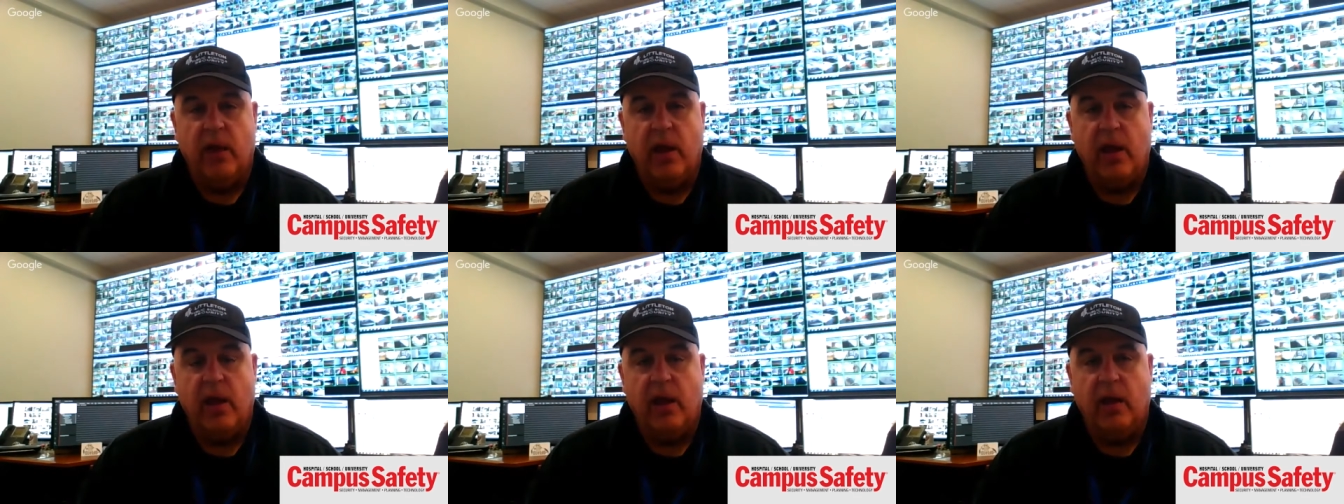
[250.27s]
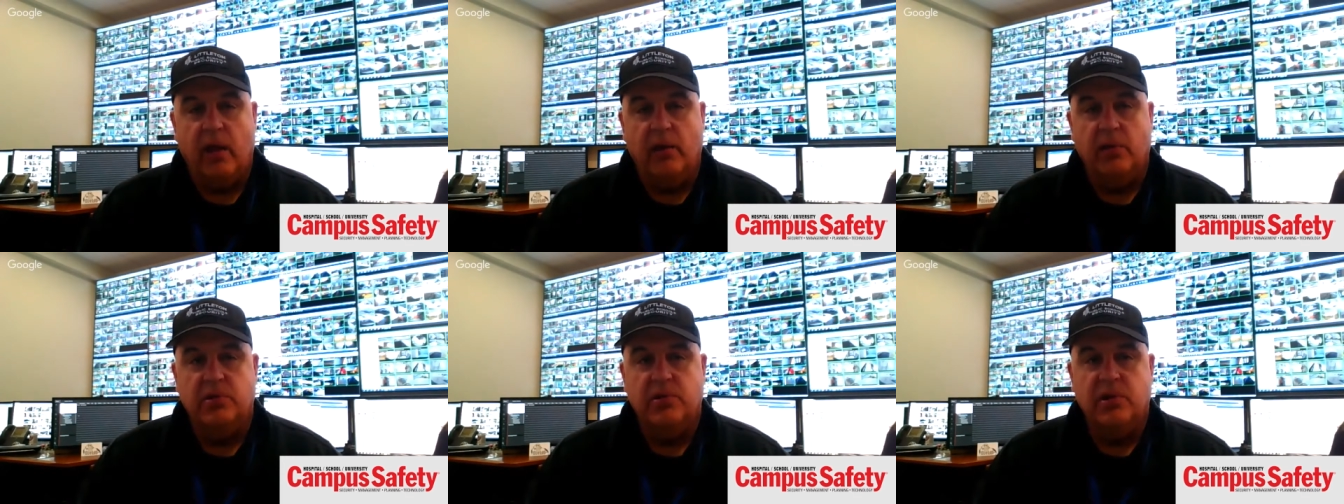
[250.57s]

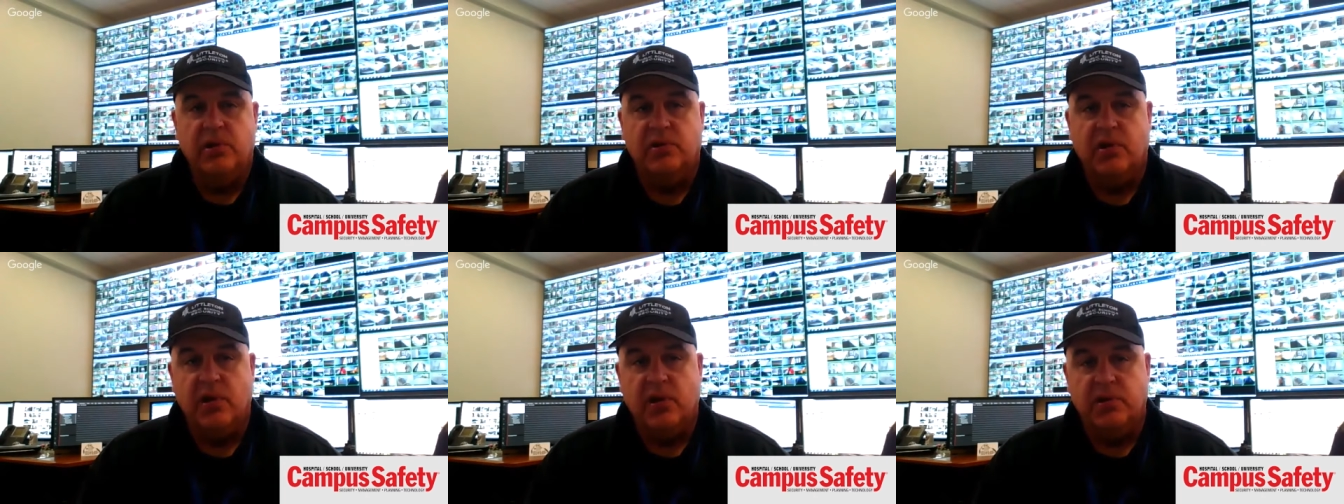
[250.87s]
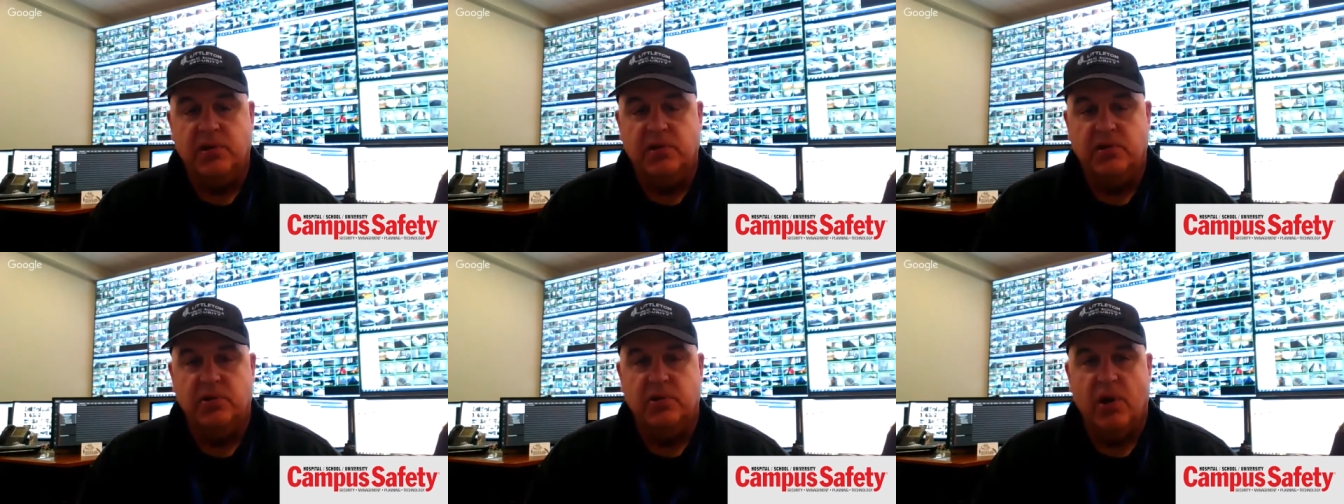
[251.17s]
and she's going to
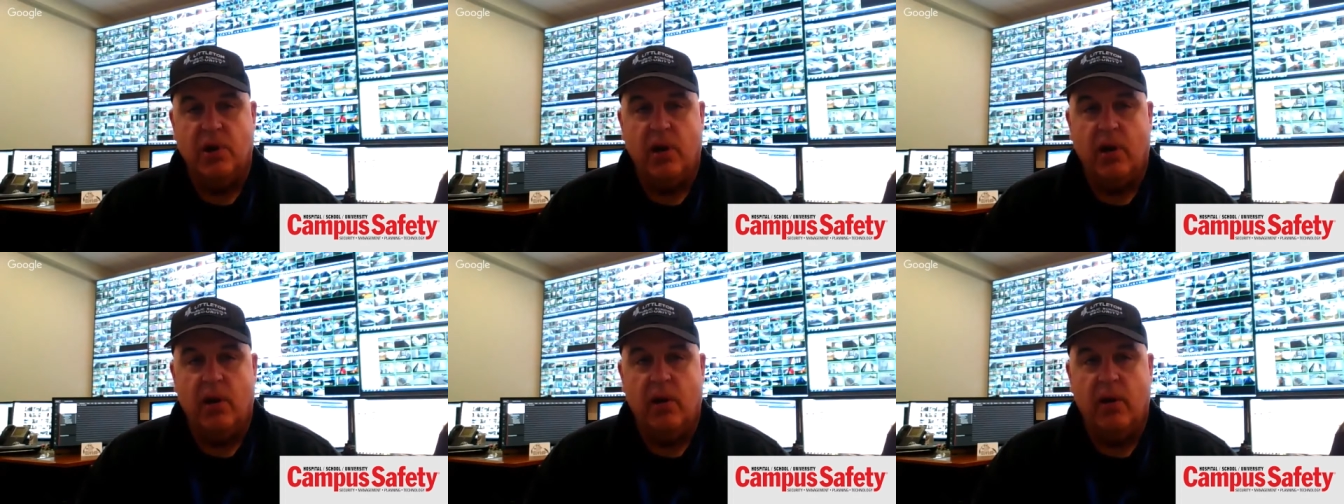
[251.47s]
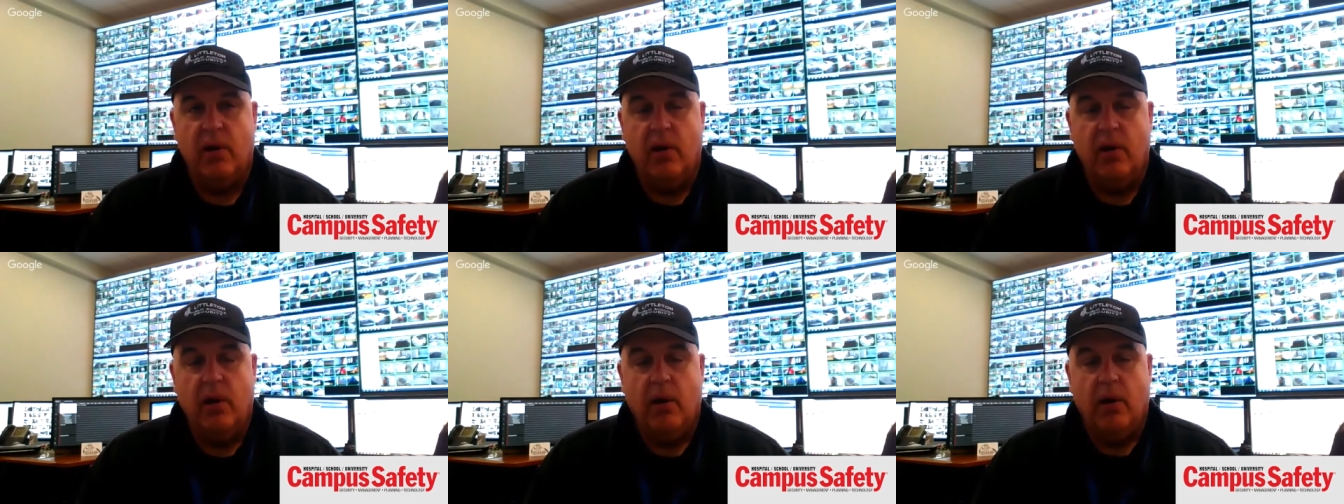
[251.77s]
share
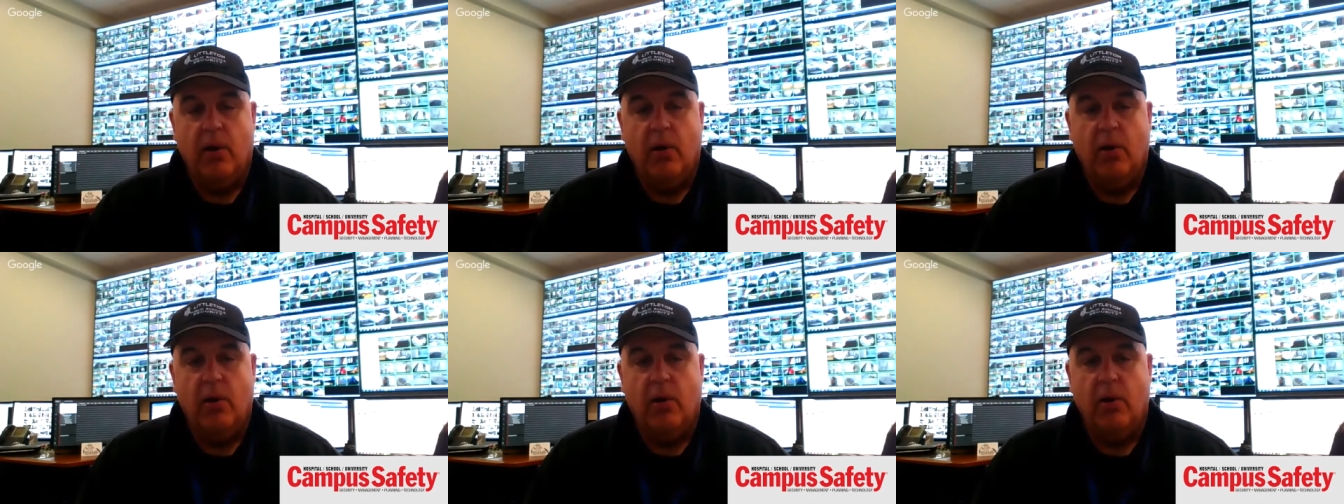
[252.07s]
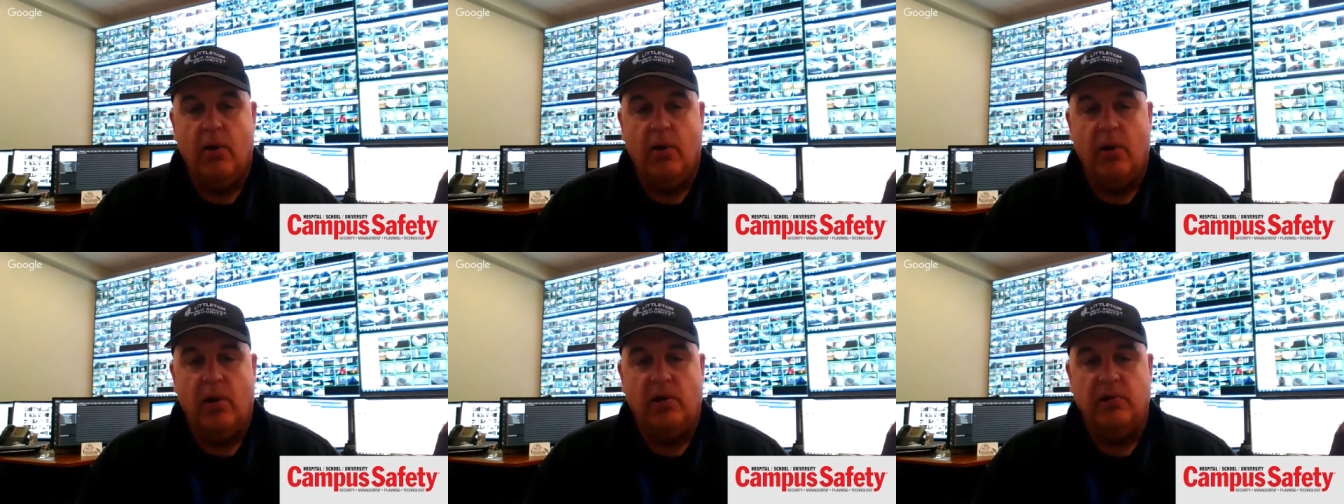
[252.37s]

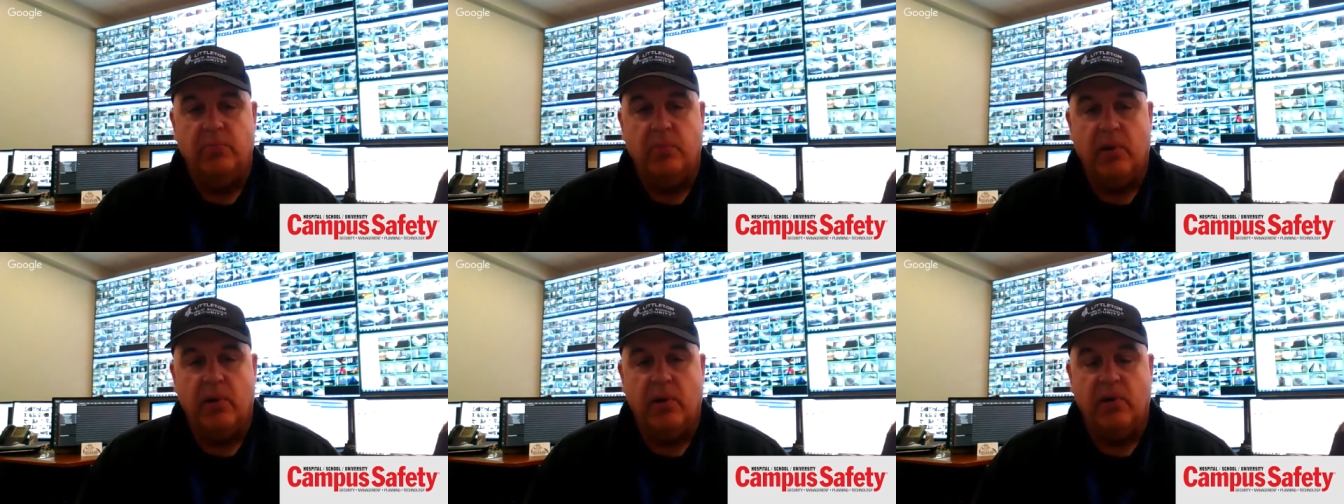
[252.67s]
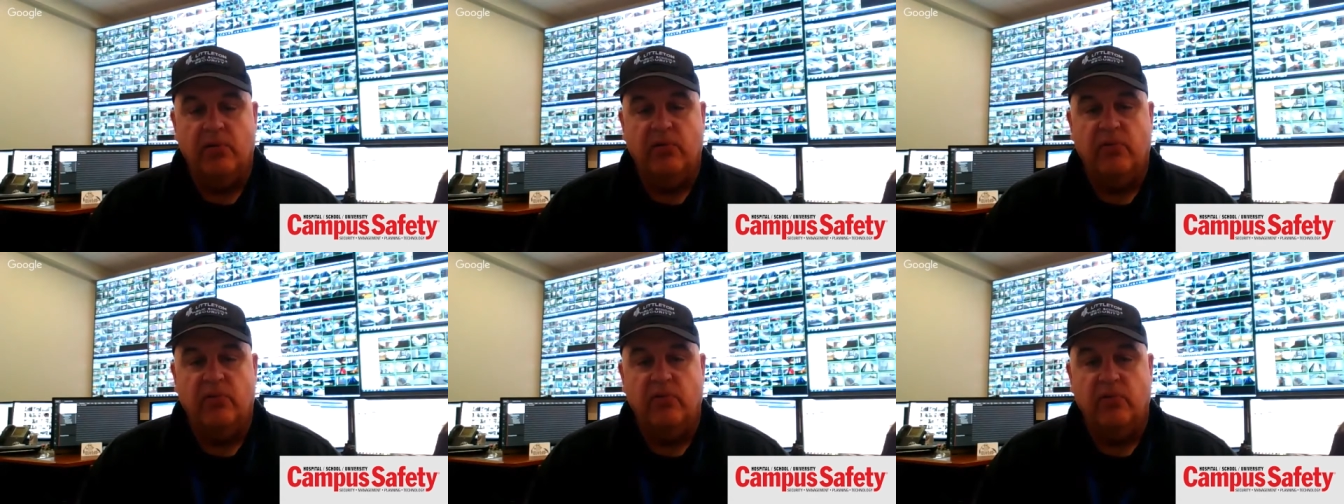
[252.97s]
her
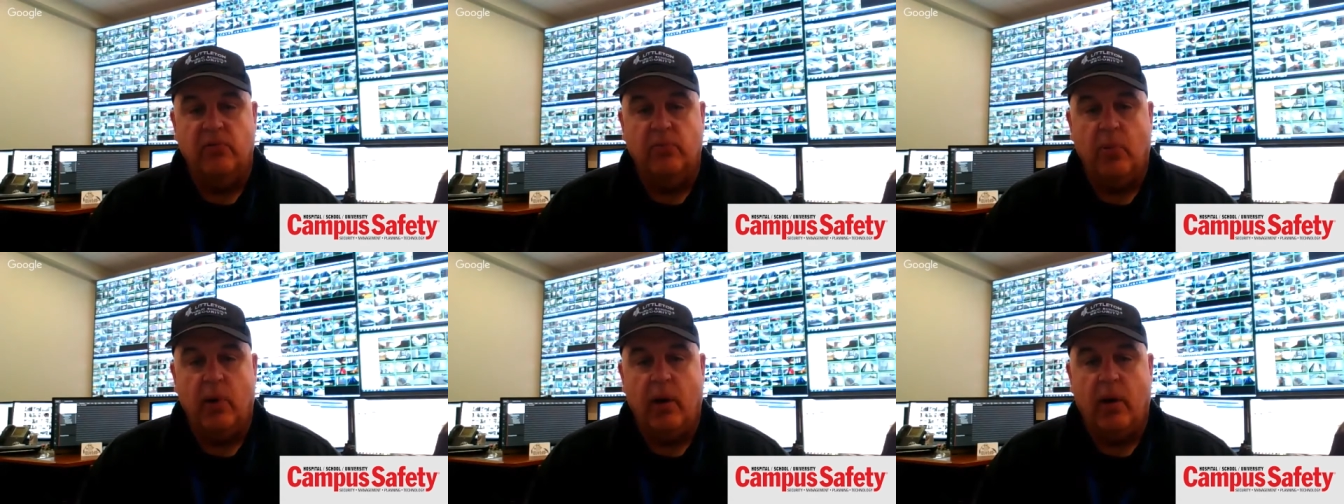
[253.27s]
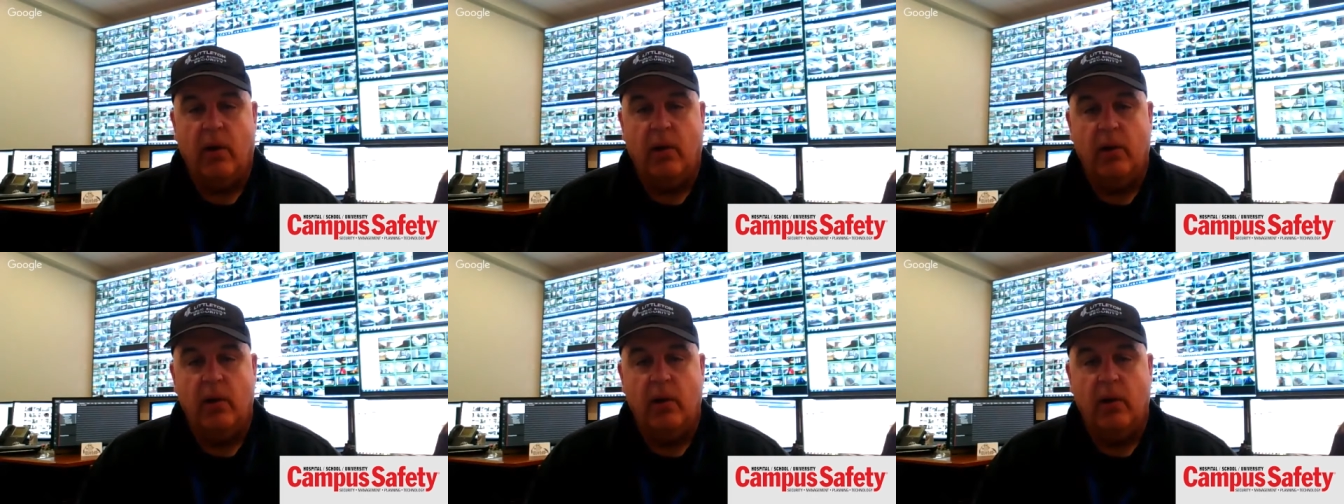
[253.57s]
experiences as well.